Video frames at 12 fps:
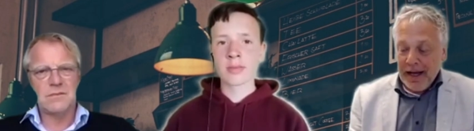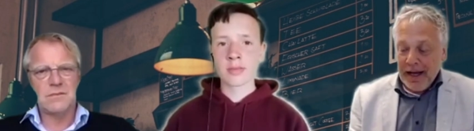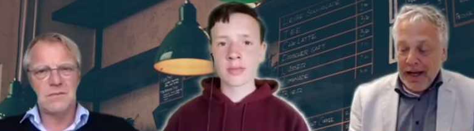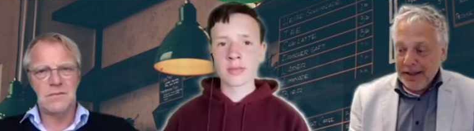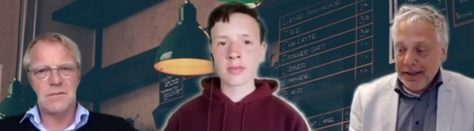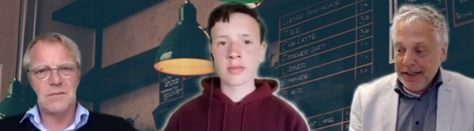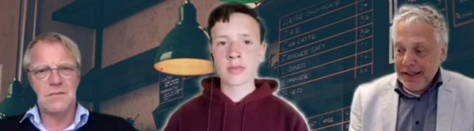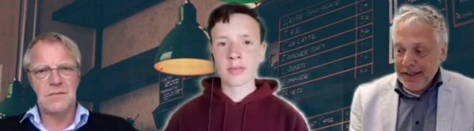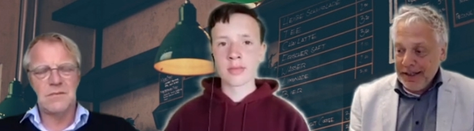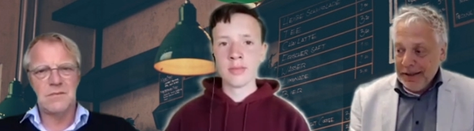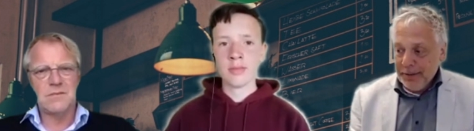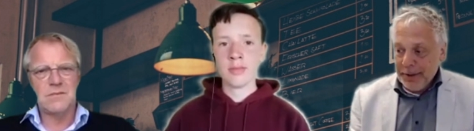Speaker 1: I think
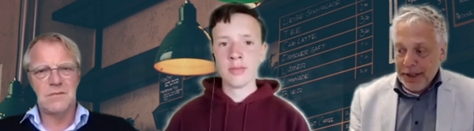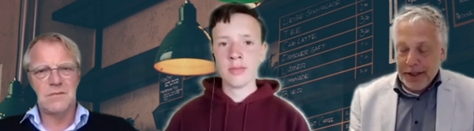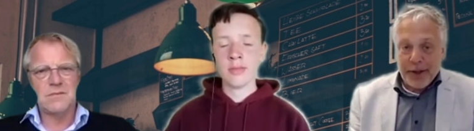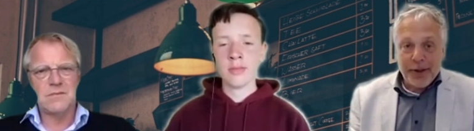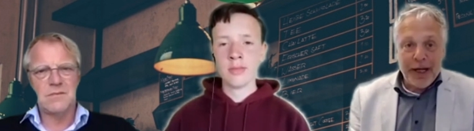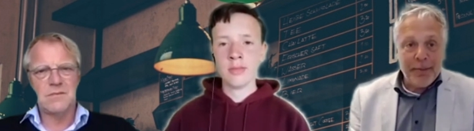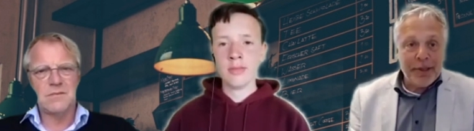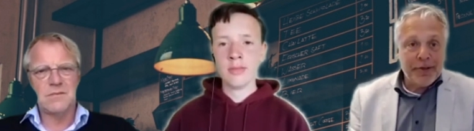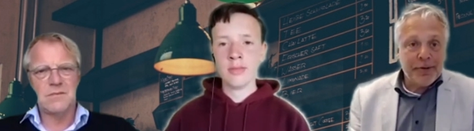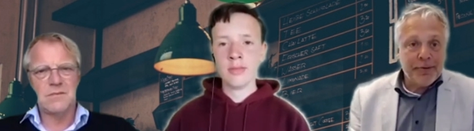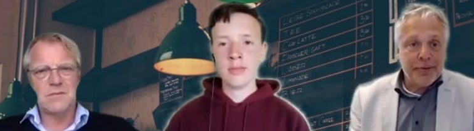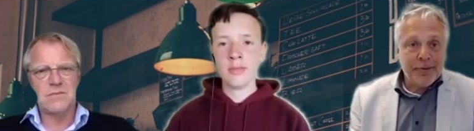we are now coming
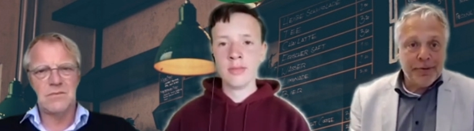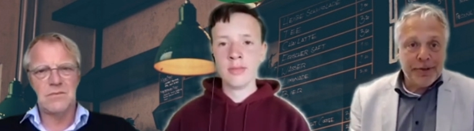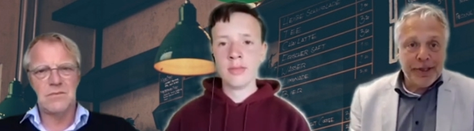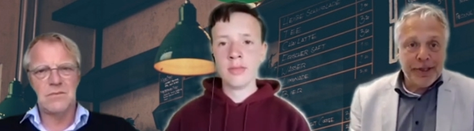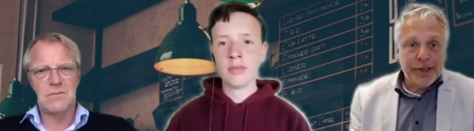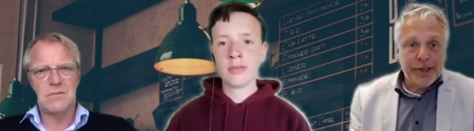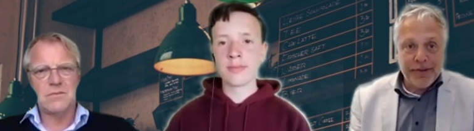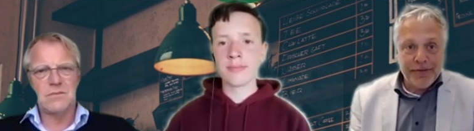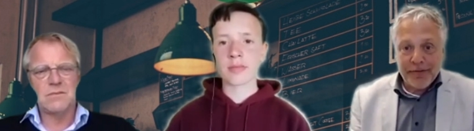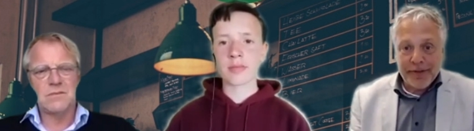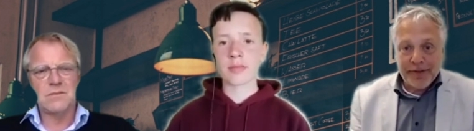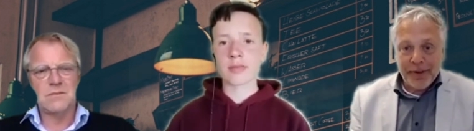to the end of
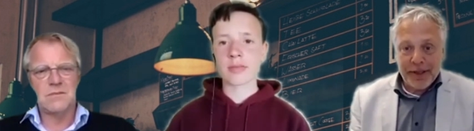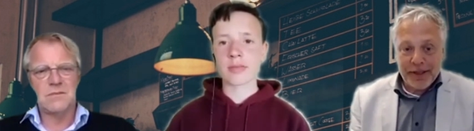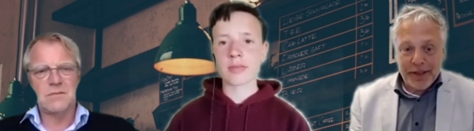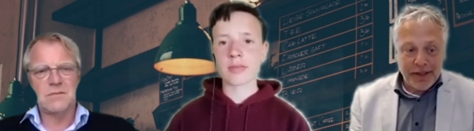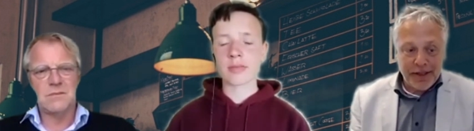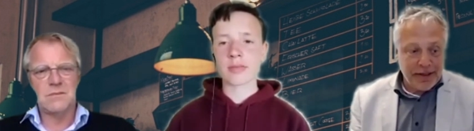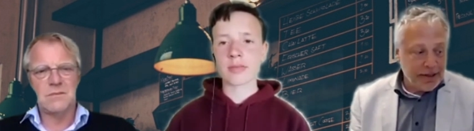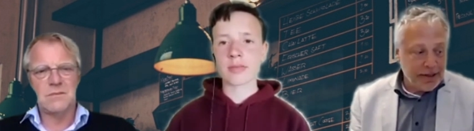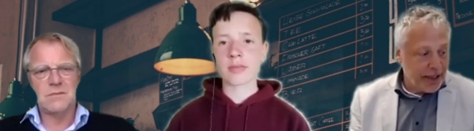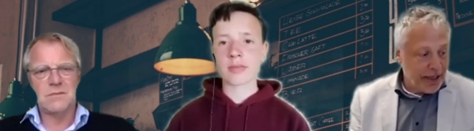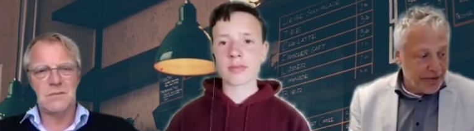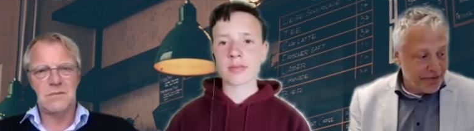our little
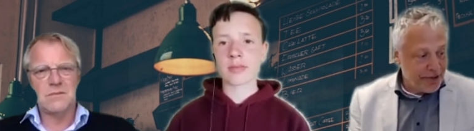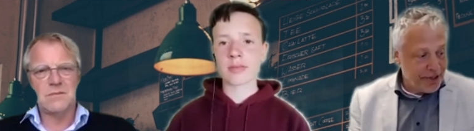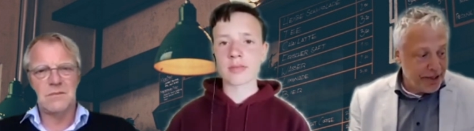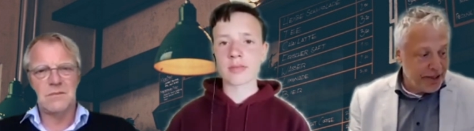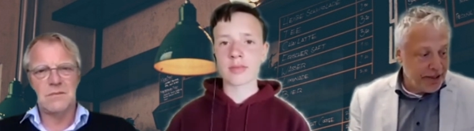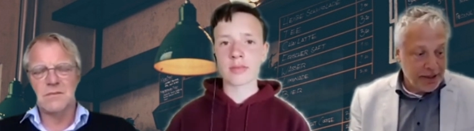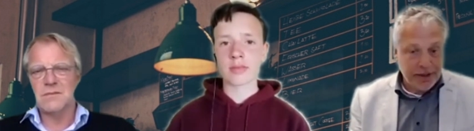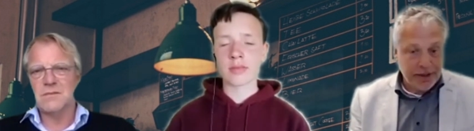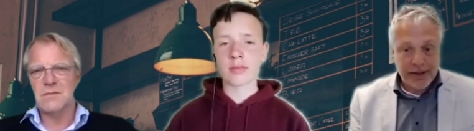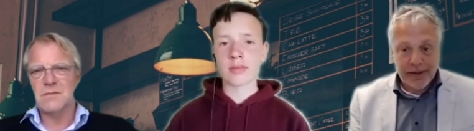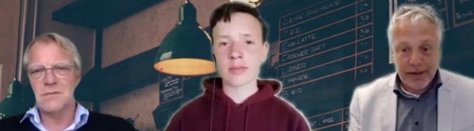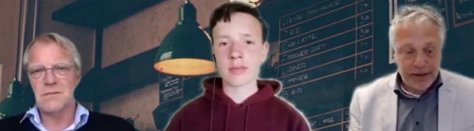cafe.
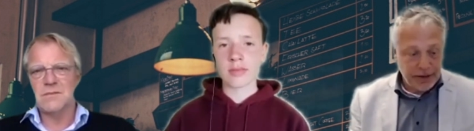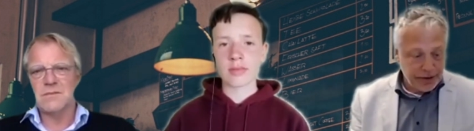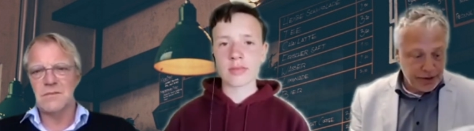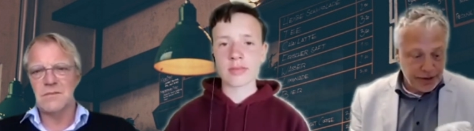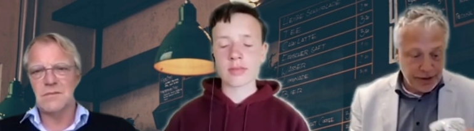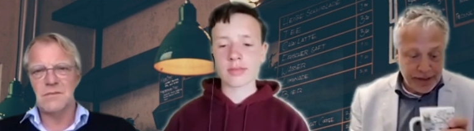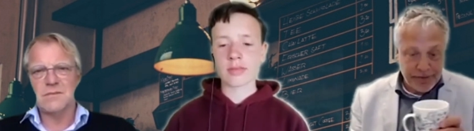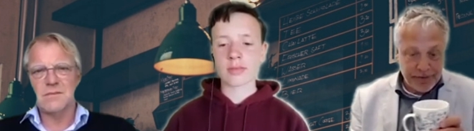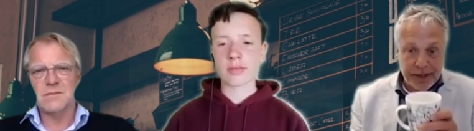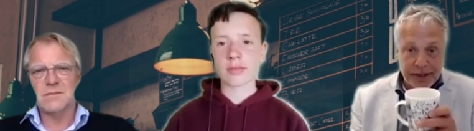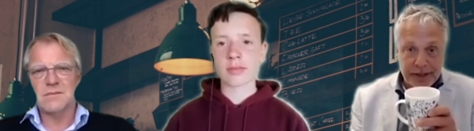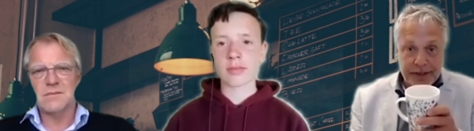I still have a
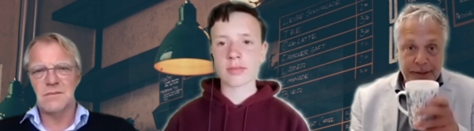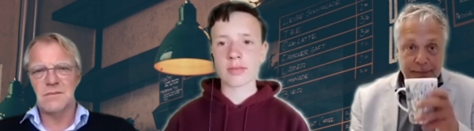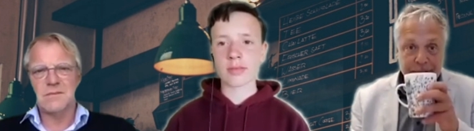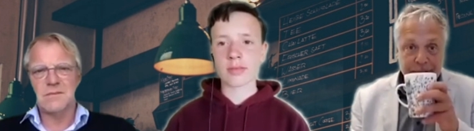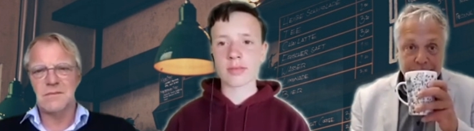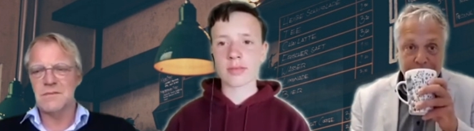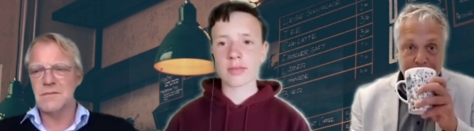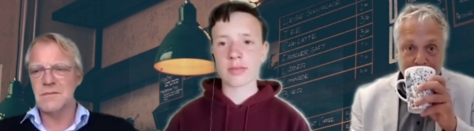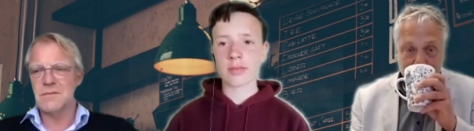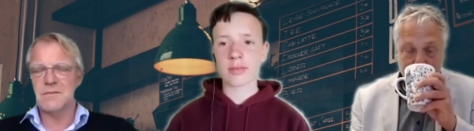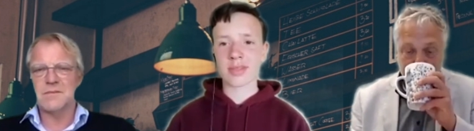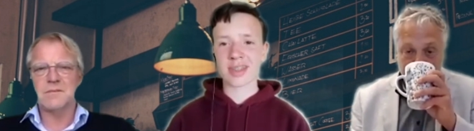little zip in my
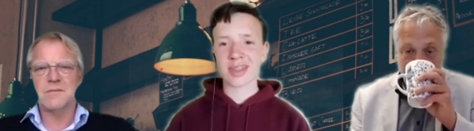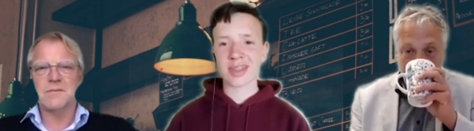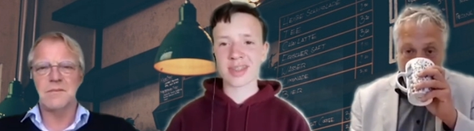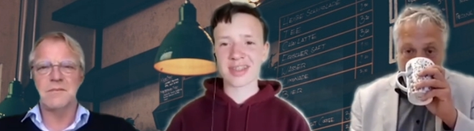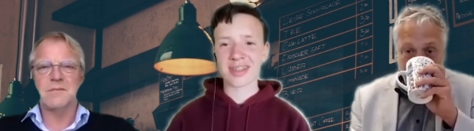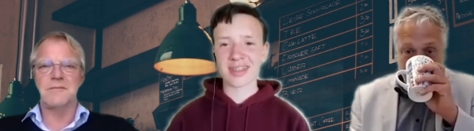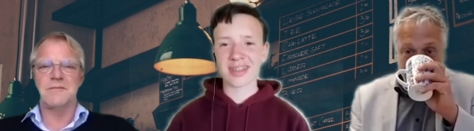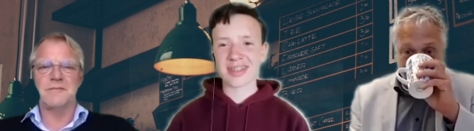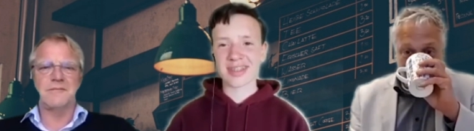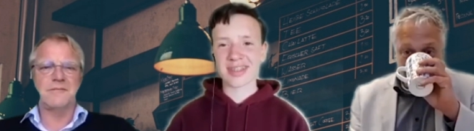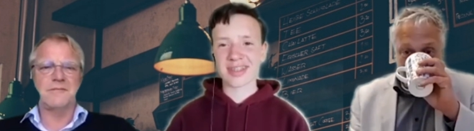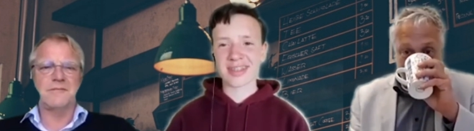cup.
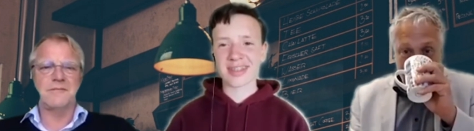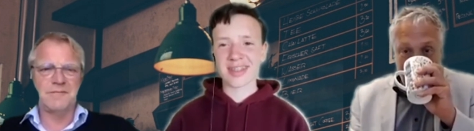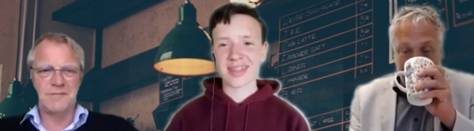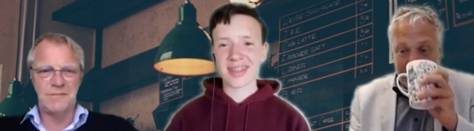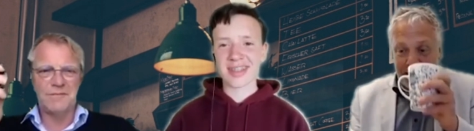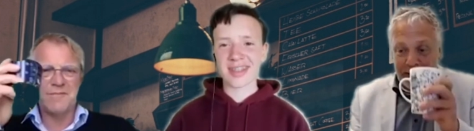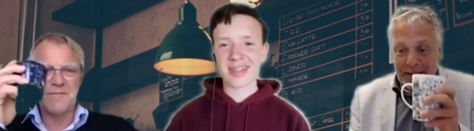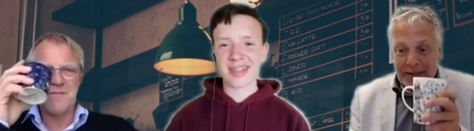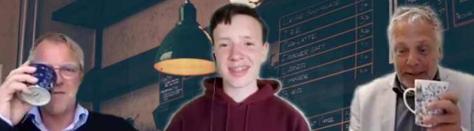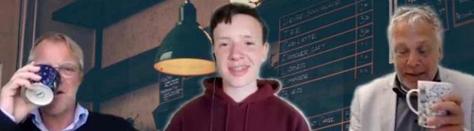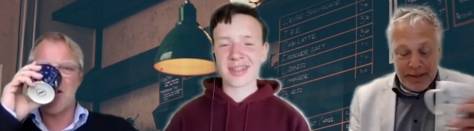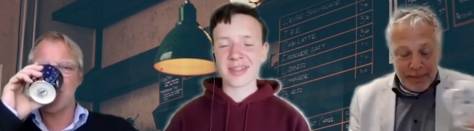And
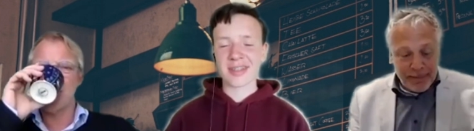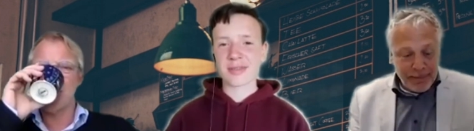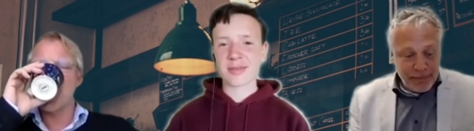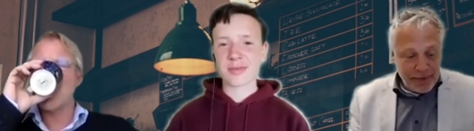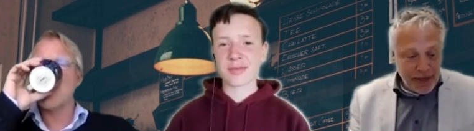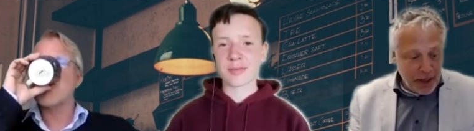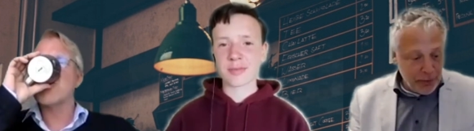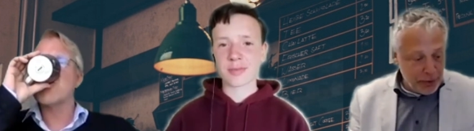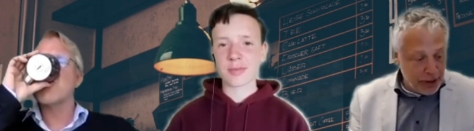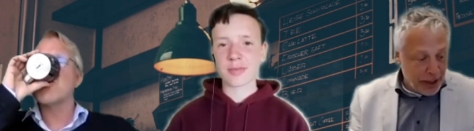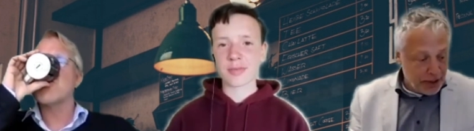um, I would like